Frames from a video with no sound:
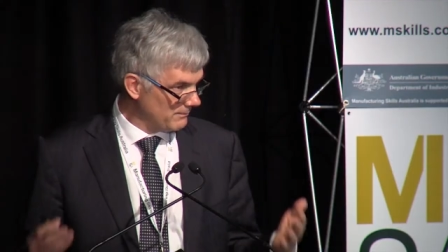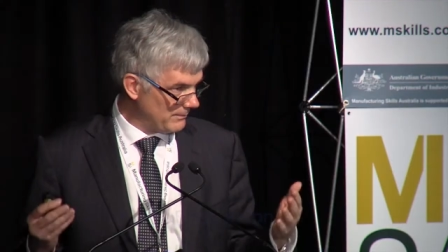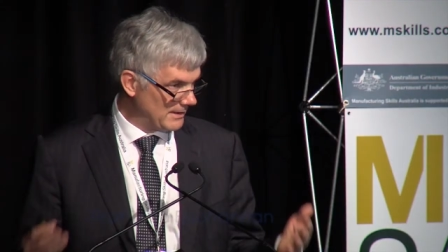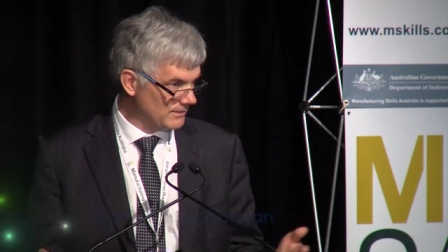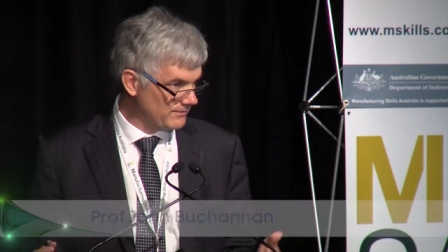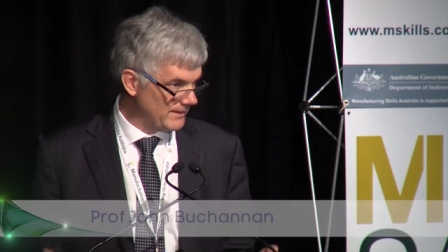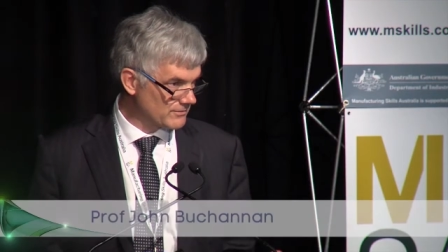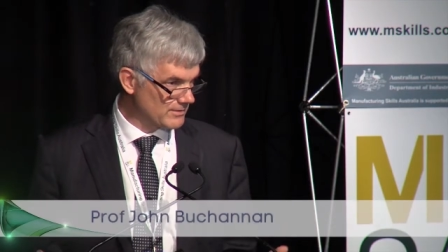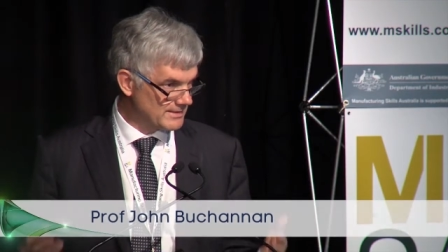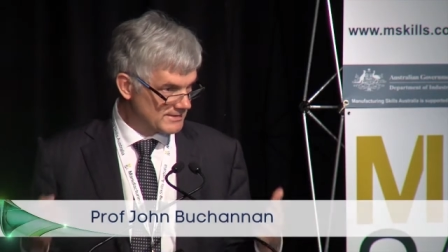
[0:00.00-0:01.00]

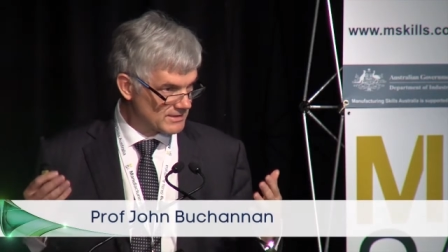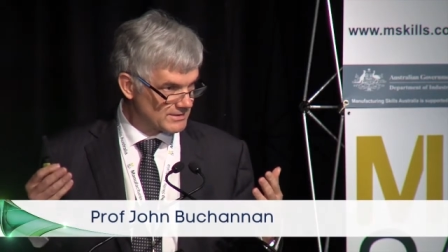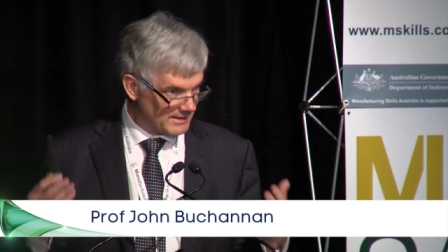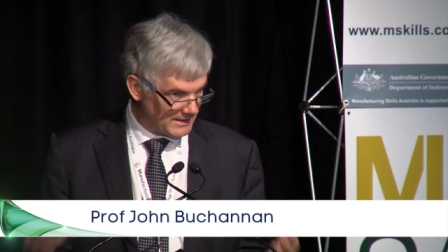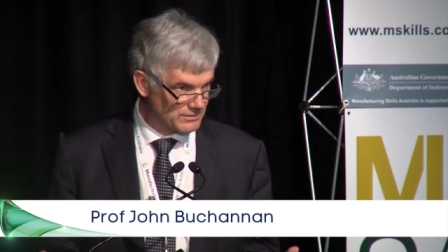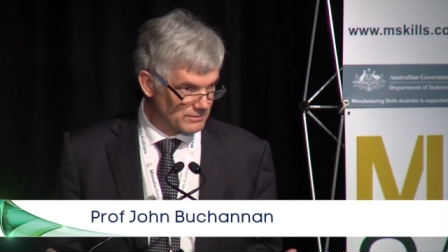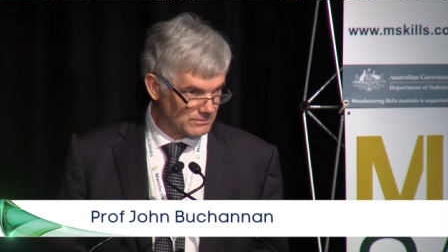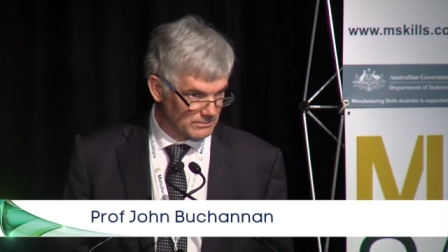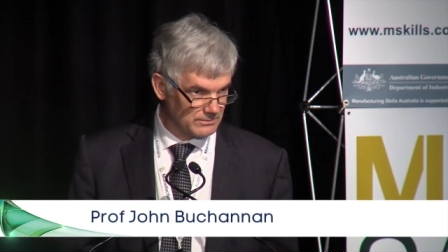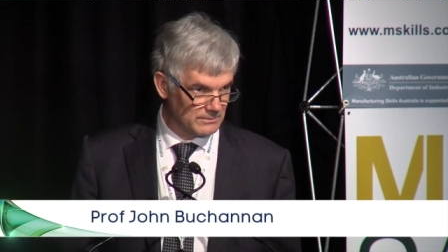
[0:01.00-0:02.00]
Manufacturing is actually
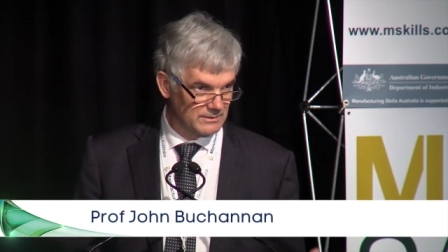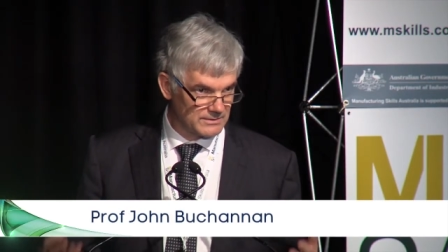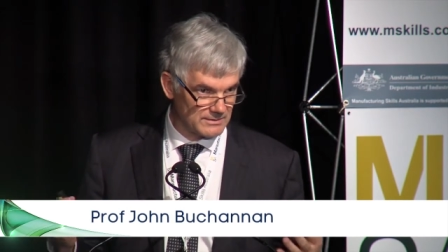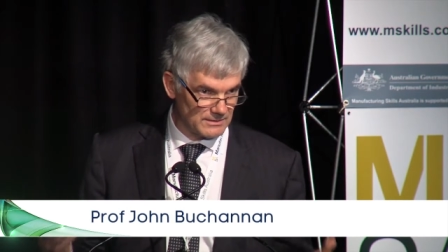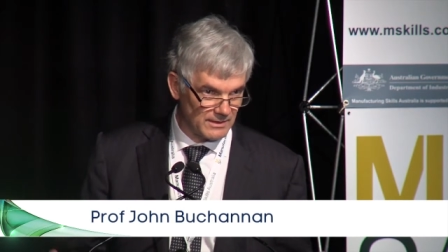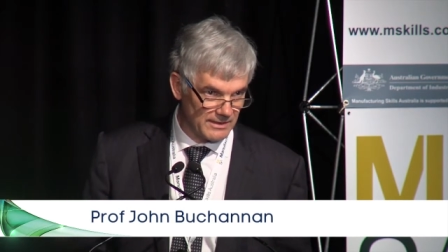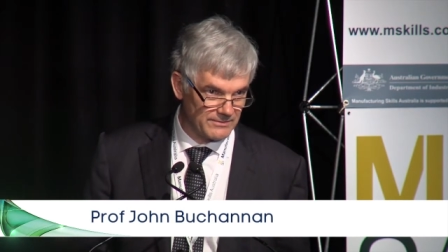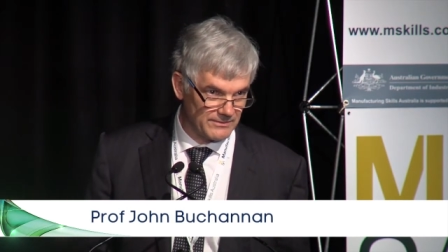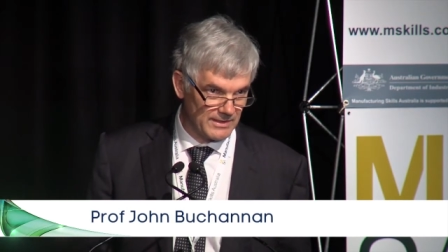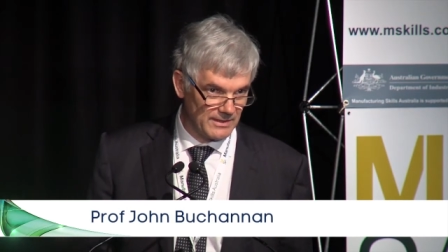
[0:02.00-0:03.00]
integral to the life
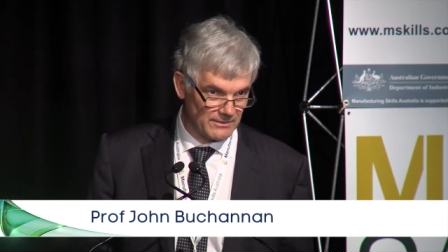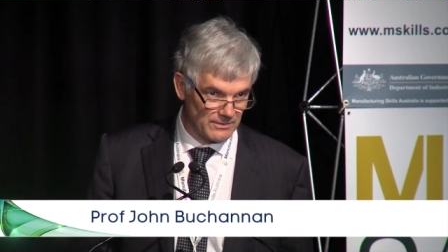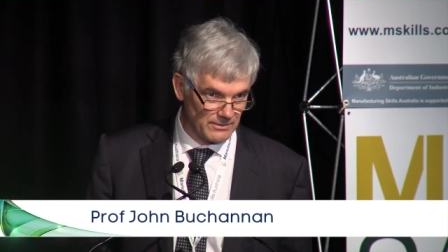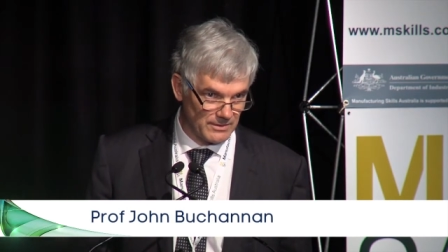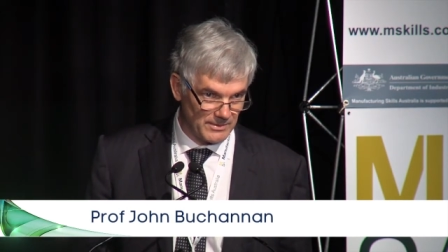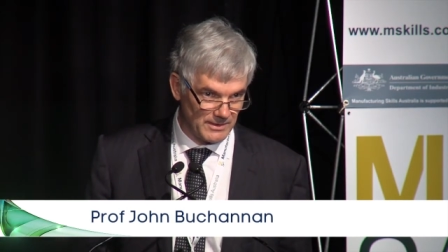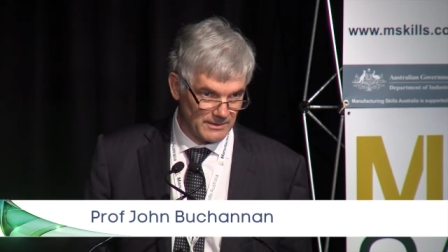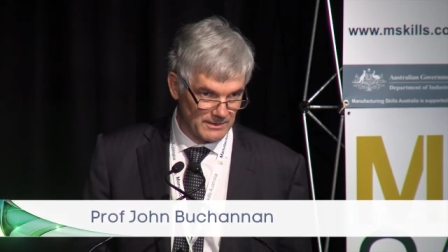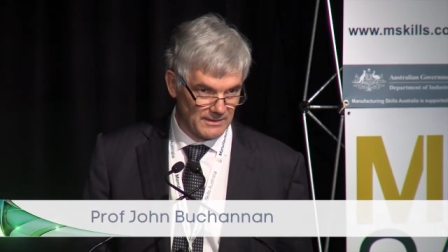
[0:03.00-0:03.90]
of any economy.